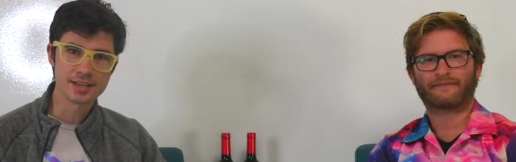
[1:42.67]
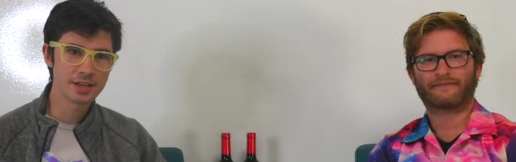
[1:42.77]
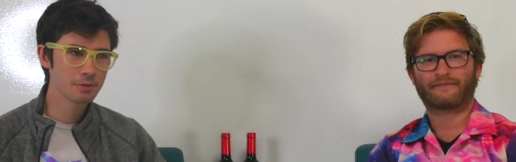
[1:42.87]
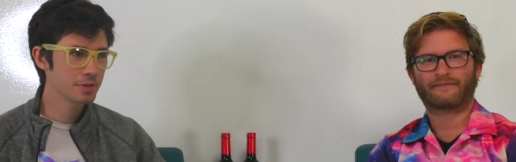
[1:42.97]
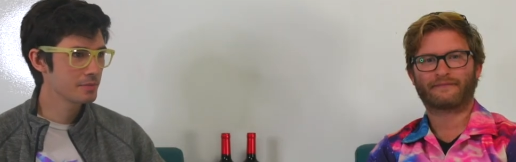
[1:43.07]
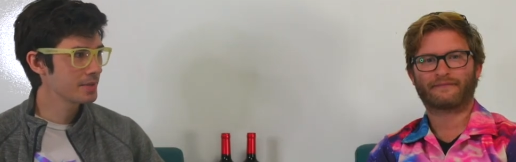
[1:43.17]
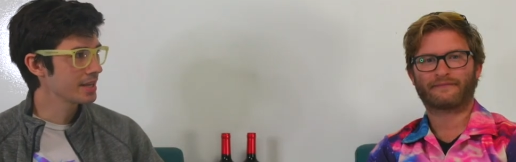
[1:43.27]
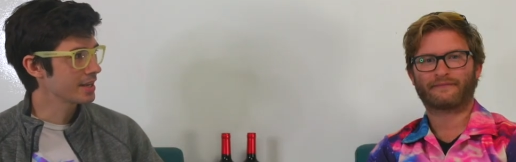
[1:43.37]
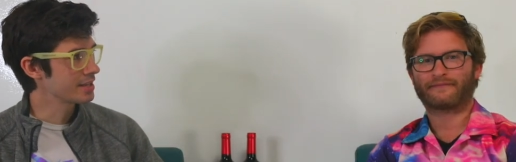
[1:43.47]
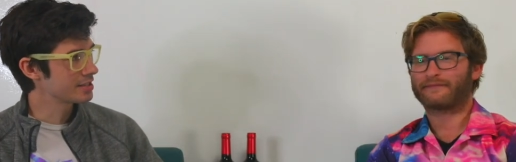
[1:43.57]
Speaker 1: Here with
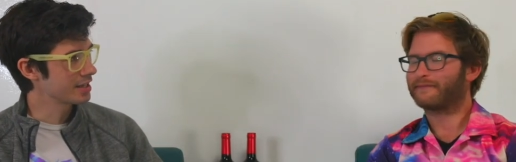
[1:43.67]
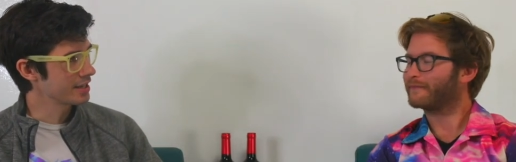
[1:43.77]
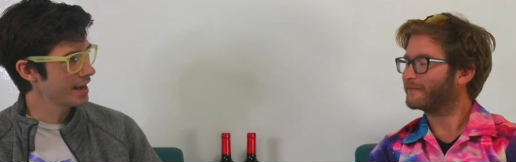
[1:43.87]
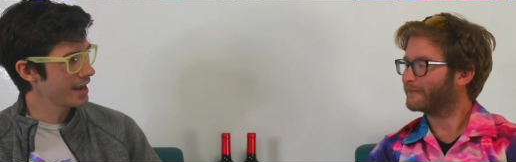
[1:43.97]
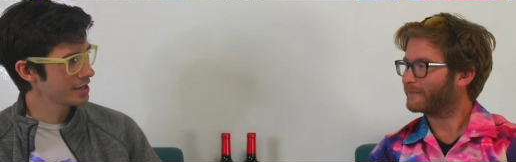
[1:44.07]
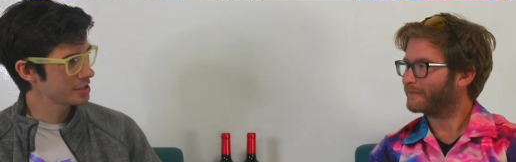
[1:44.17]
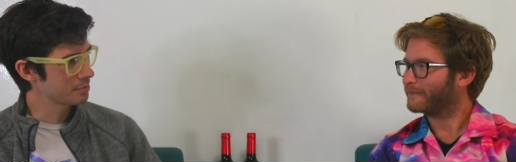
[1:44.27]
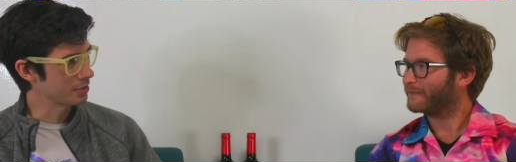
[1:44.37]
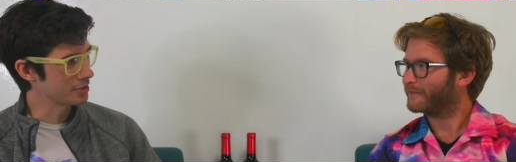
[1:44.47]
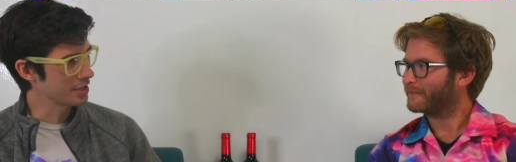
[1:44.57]
me is an
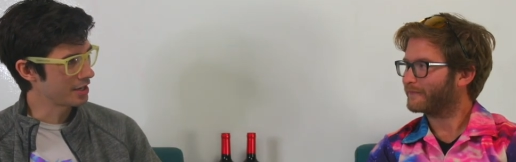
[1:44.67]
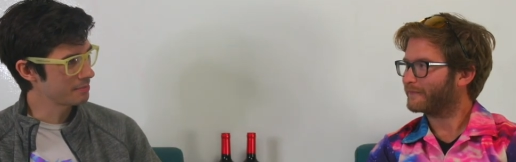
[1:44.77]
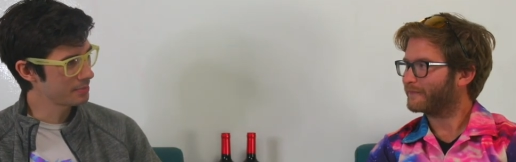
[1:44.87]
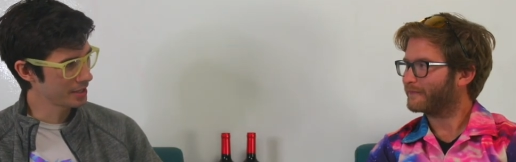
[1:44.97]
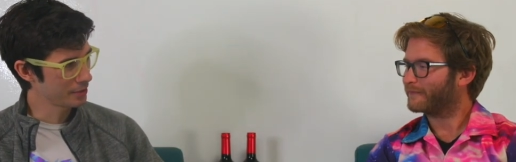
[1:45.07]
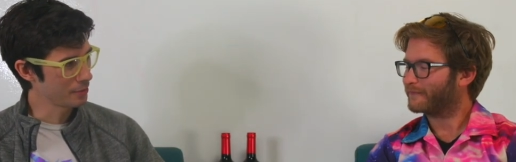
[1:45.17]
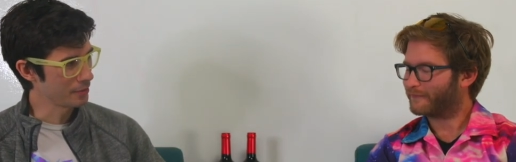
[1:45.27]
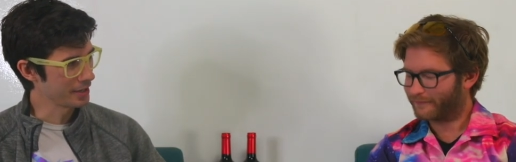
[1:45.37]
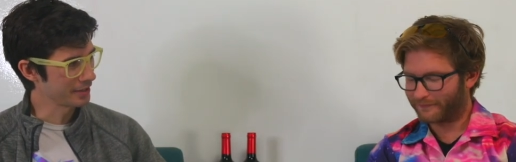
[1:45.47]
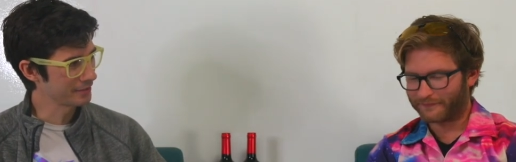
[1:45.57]
expert on
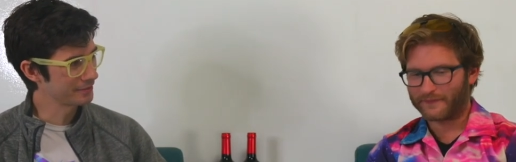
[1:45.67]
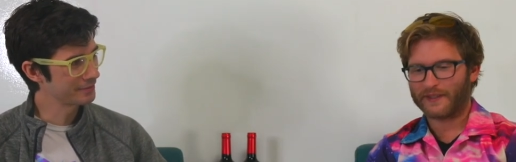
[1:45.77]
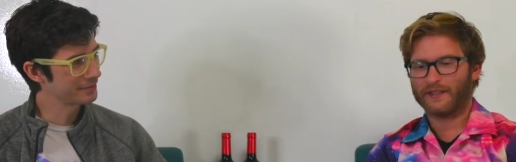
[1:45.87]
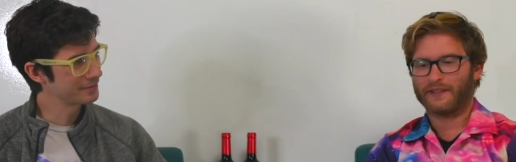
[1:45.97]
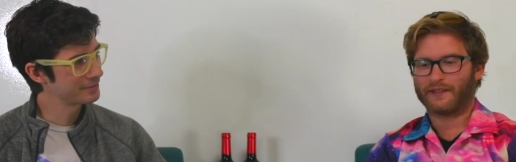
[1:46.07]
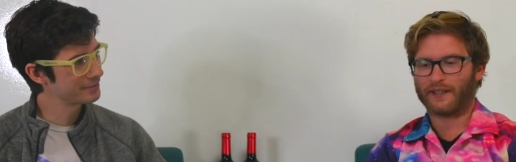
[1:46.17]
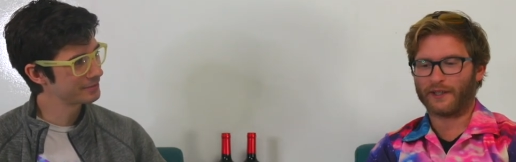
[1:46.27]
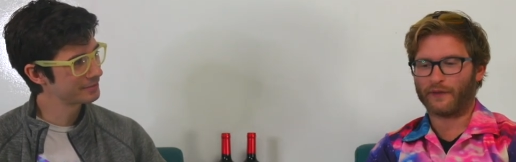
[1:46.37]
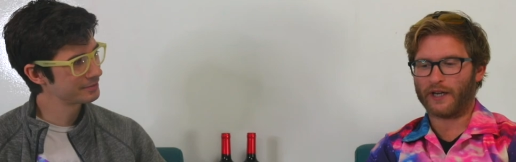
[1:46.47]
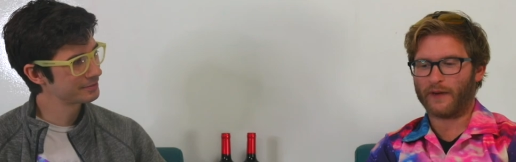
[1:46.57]
Bitcoin.
Speaker 2: Thank
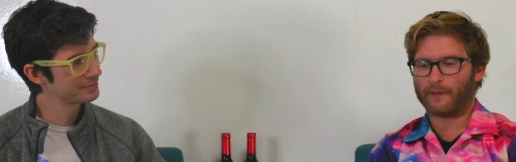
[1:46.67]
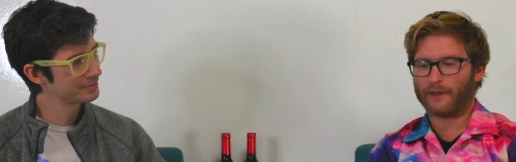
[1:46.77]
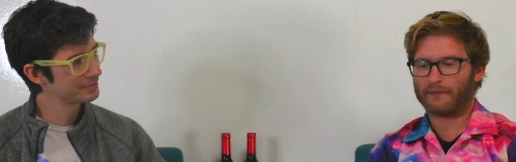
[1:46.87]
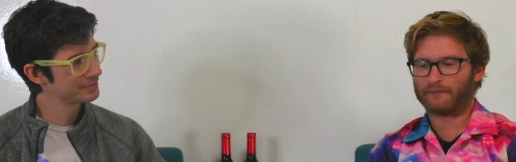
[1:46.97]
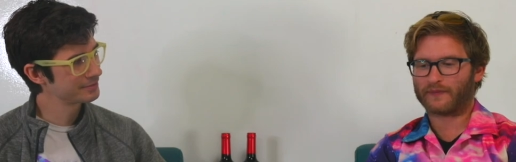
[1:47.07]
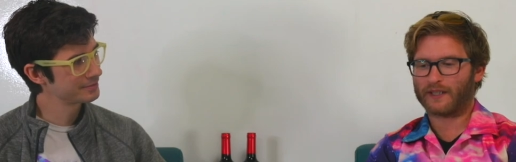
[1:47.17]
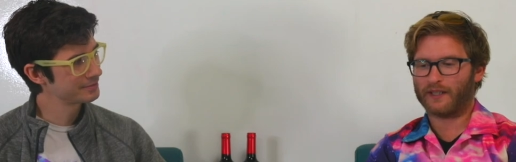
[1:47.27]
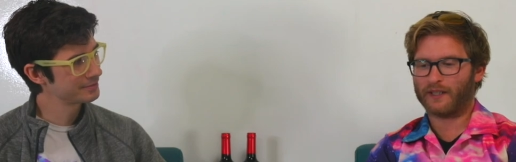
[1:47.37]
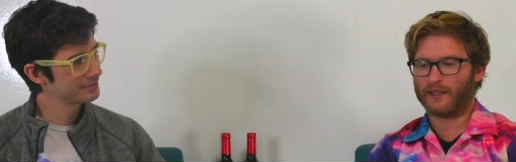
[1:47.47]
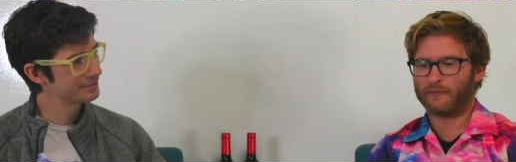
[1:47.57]
you for having me.
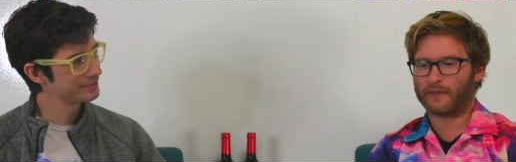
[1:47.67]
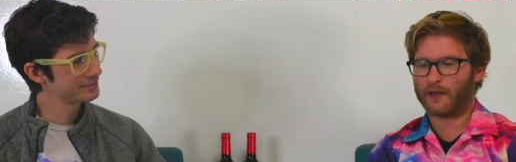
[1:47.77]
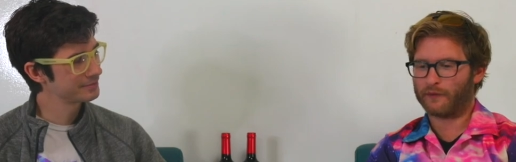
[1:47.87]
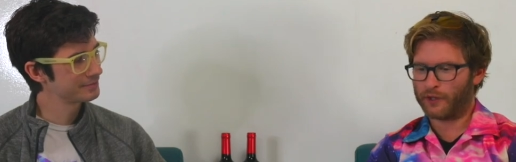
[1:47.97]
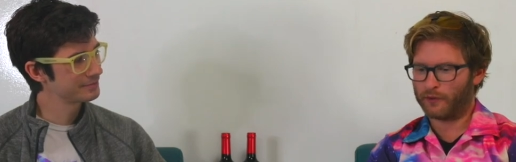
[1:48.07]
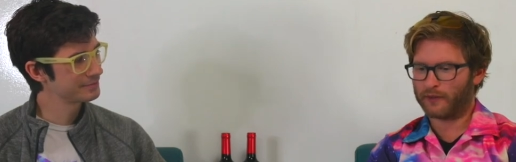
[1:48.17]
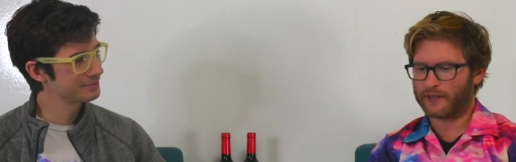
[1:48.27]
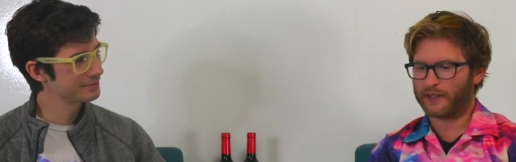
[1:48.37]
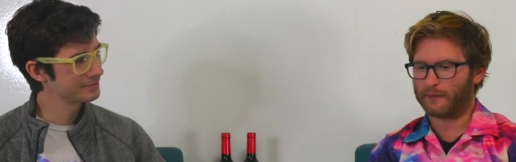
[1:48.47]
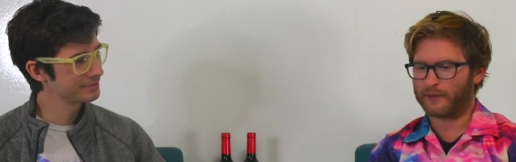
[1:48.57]
Um, have you
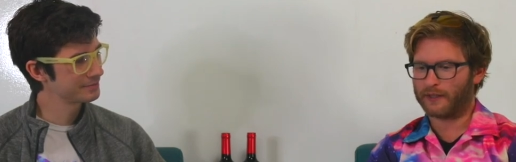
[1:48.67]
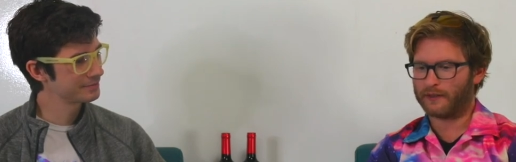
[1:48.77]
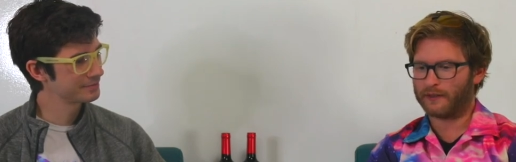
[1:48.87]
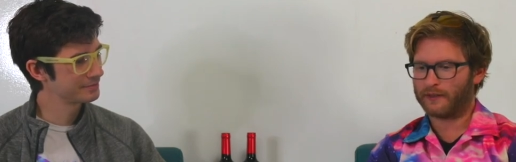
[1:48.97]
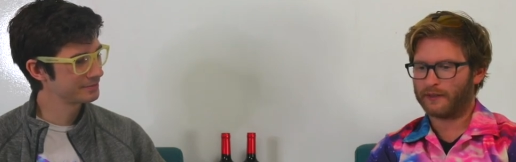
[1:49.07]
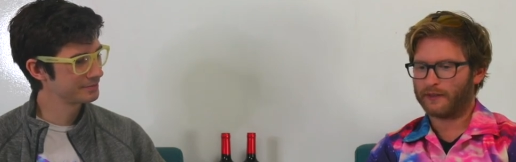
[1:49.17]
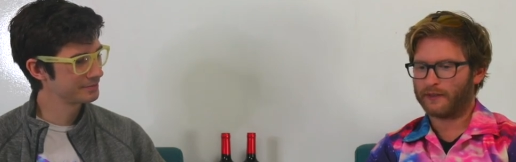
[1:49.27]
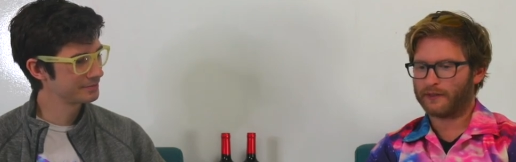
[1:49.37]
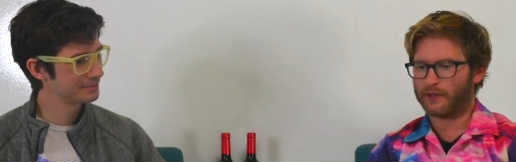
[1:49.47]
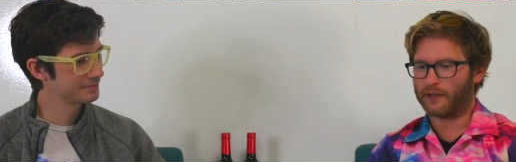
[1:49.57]
accepted
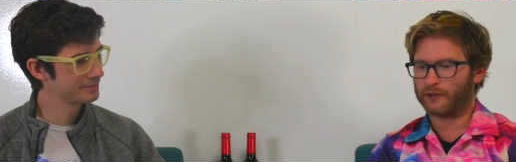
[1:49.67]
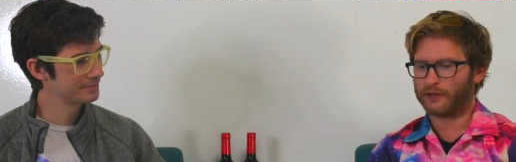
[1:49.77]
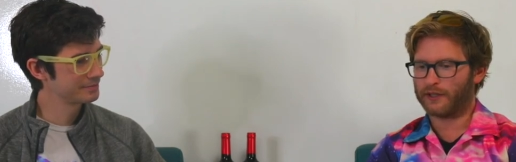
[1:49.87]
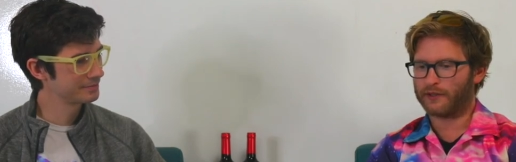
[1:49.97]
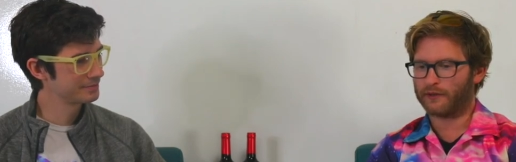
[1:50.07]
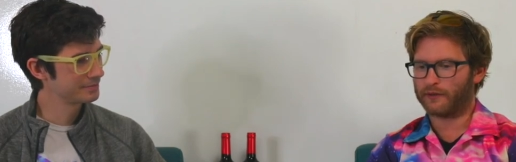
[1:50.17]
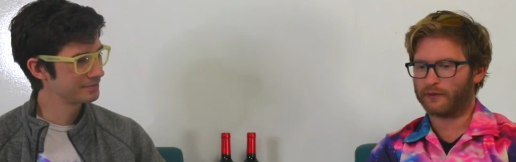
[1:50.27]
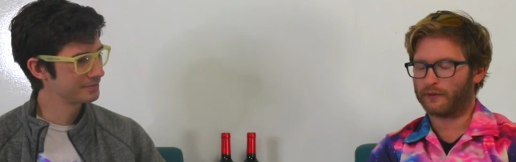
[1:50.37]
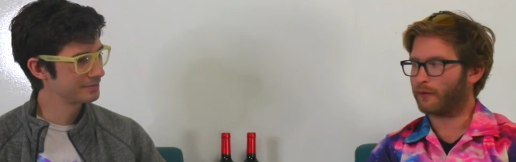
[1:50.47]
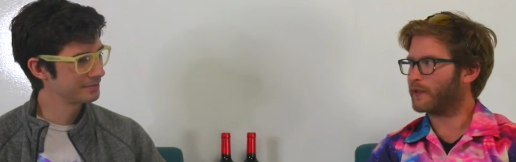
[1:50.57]
Satoshi as your
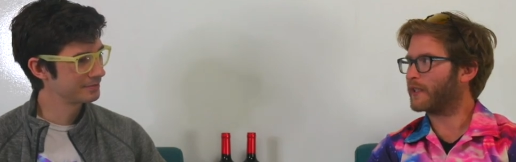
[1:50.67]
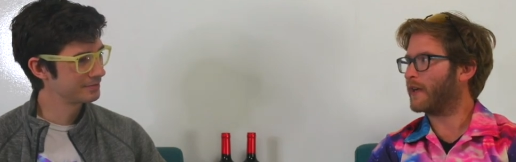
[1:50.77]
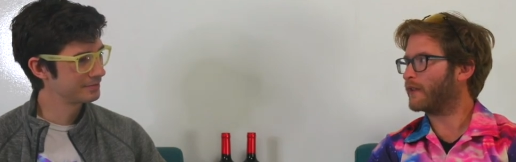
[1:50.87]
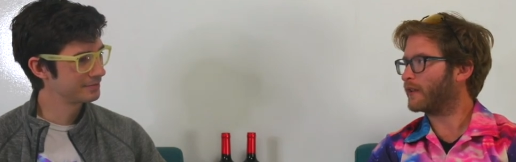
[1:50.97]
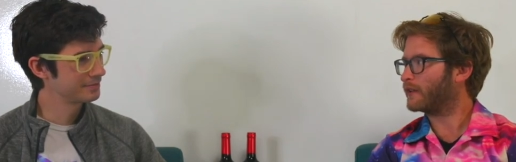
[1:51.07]
Lord and Savior?